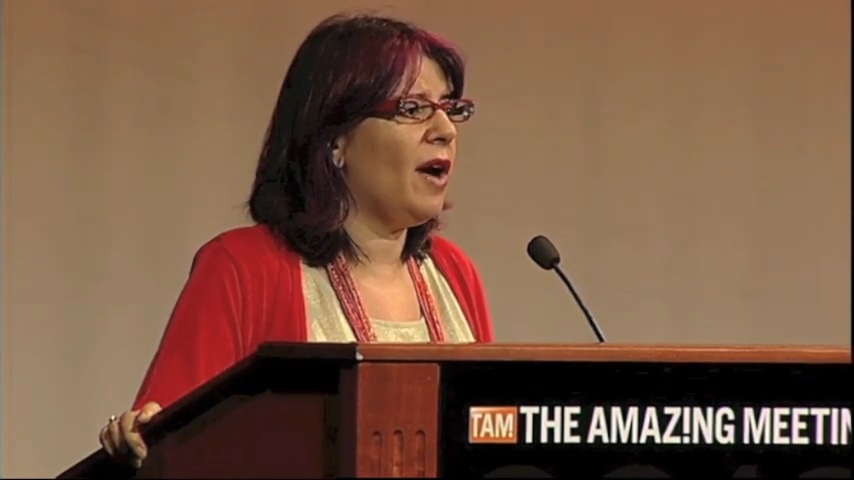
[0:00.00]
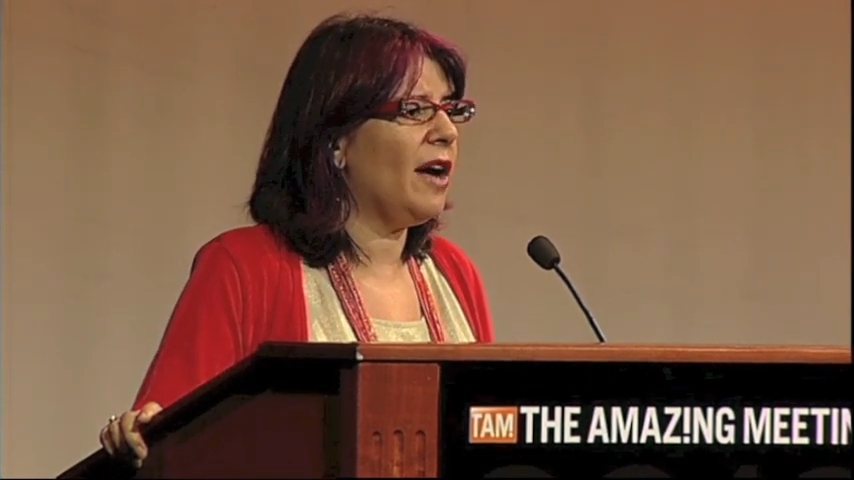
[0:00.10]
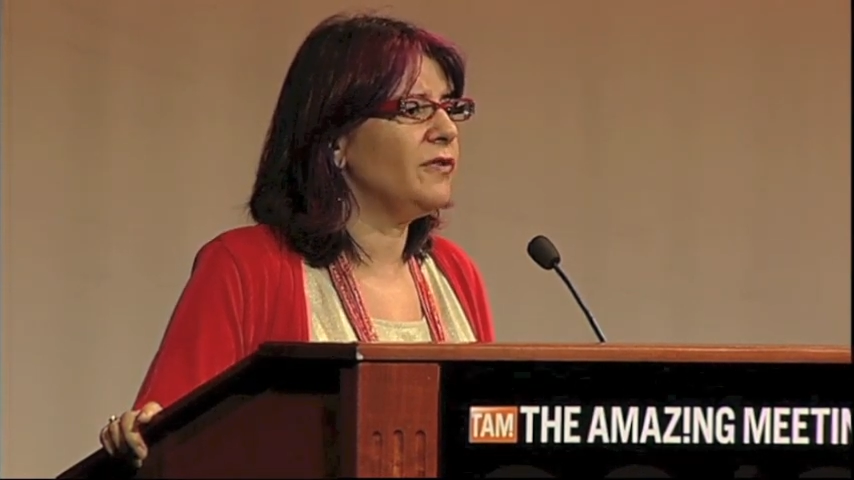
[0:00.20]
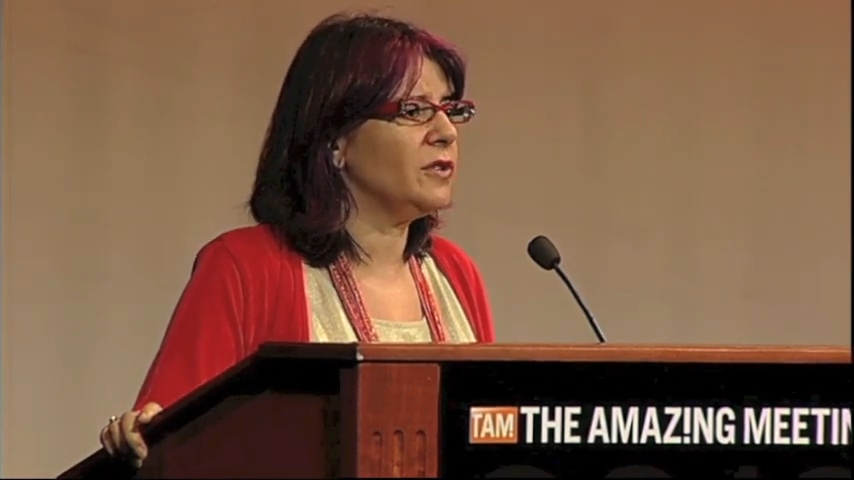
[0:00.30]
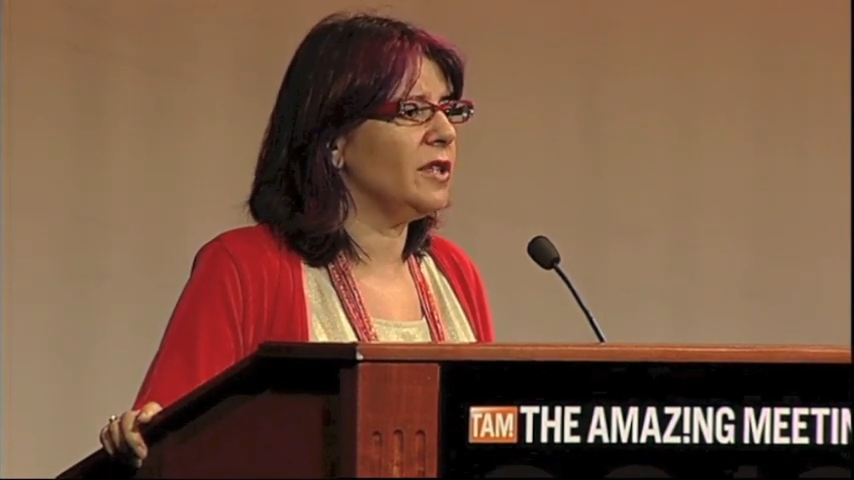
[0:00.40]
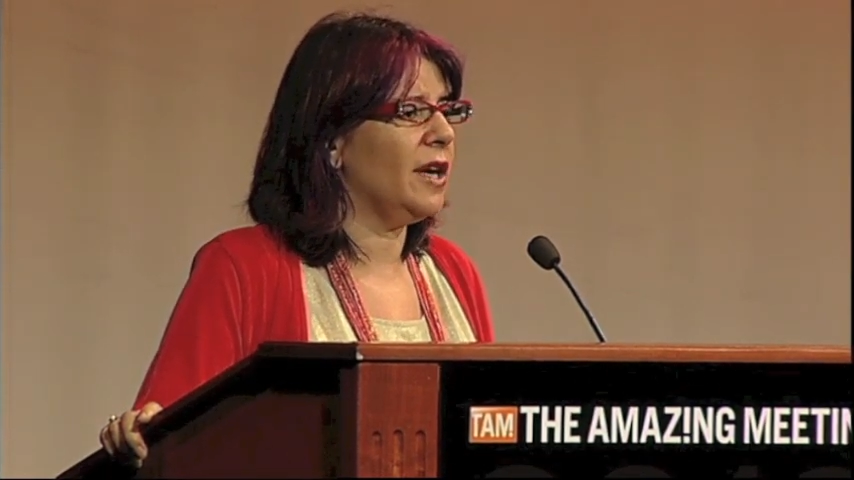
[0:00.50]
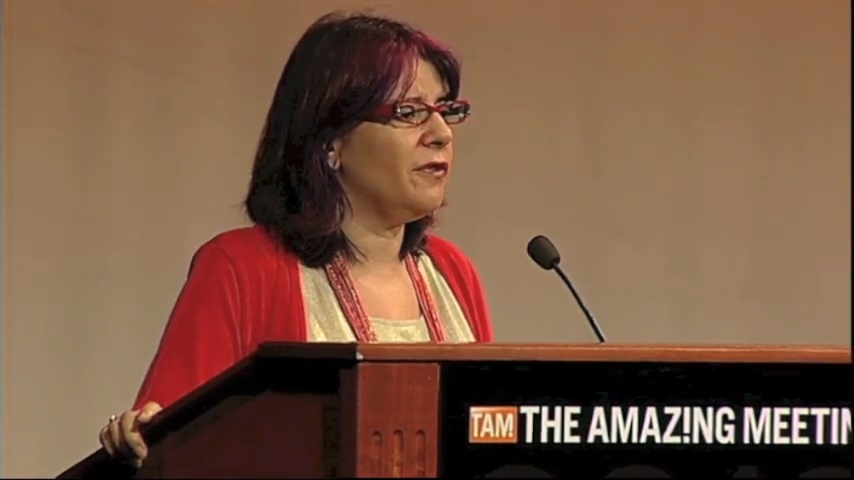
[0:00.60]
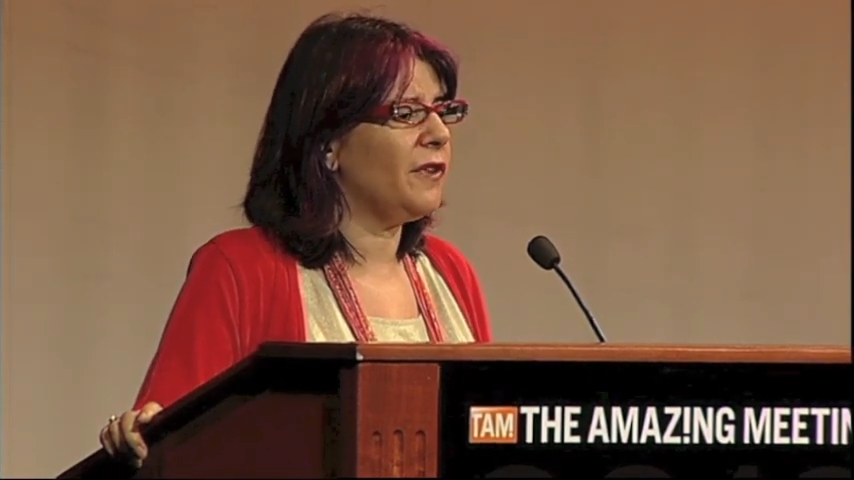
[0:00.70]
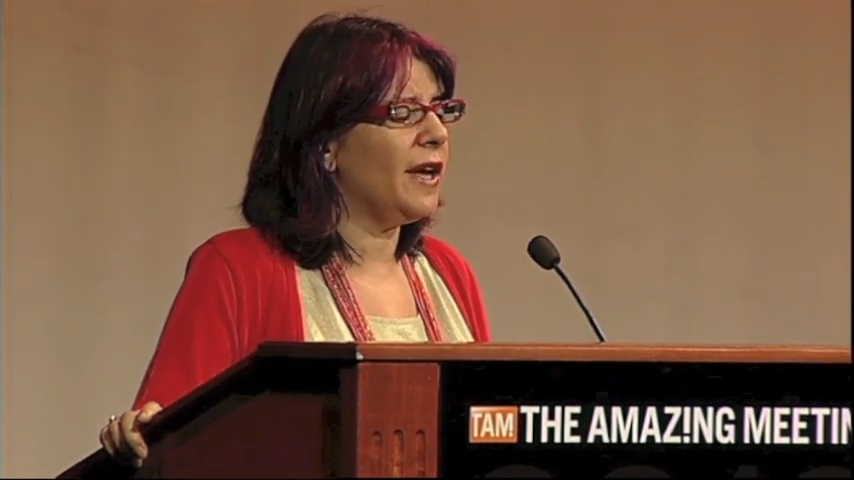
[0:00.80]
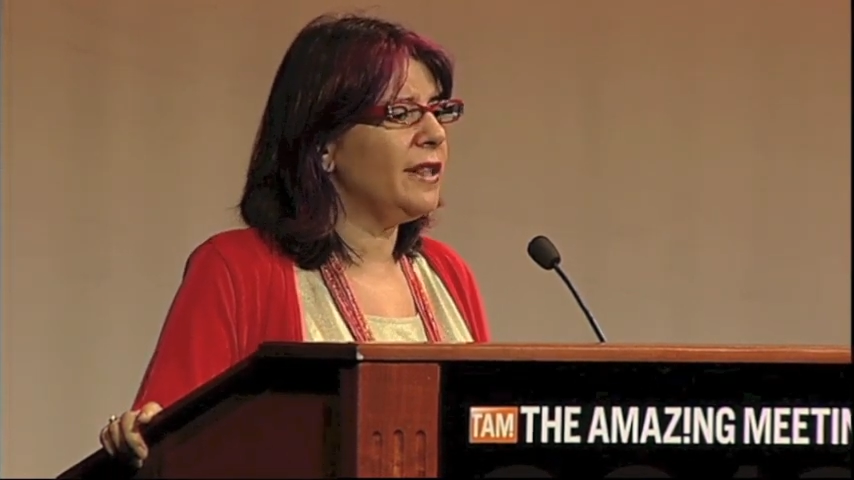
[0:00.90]

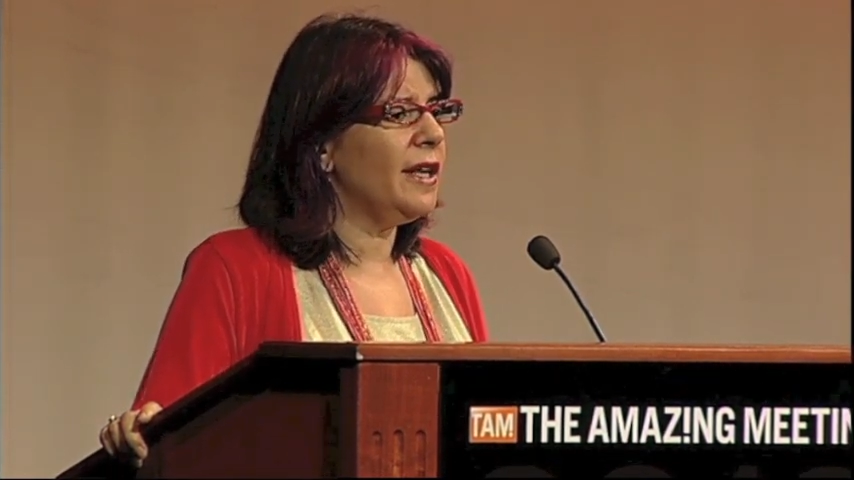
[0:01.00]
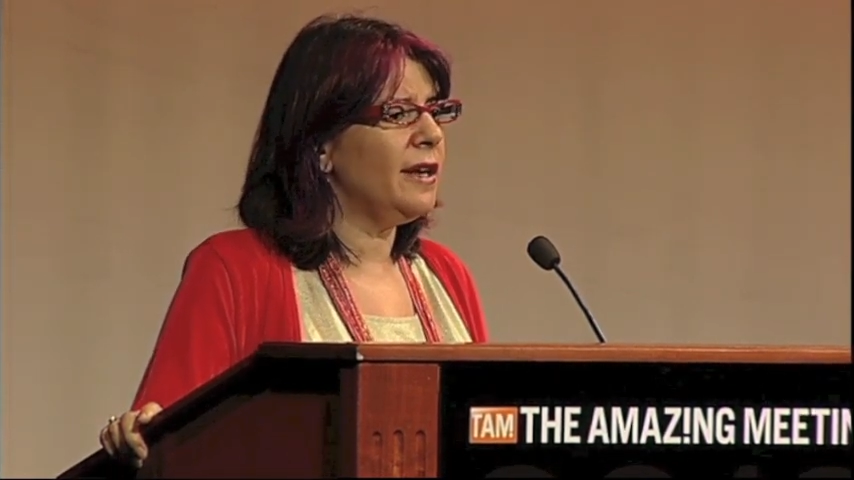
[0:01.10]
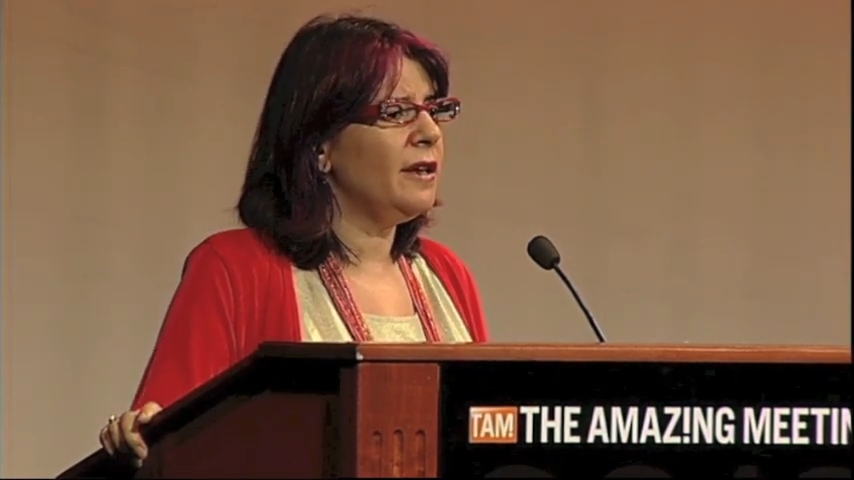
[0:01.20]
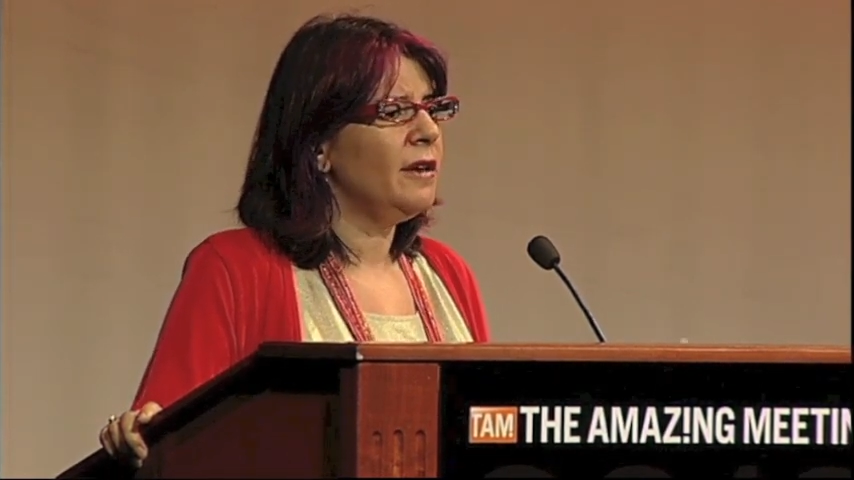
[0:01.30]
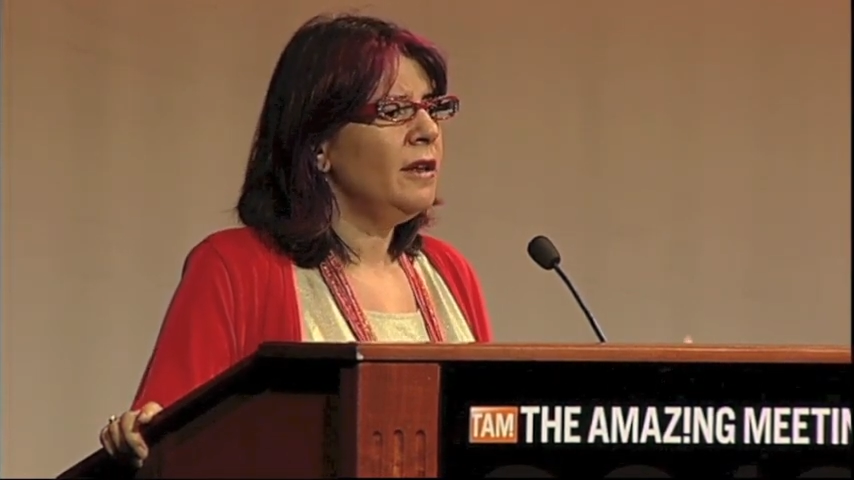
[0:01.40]
afterlife. And they,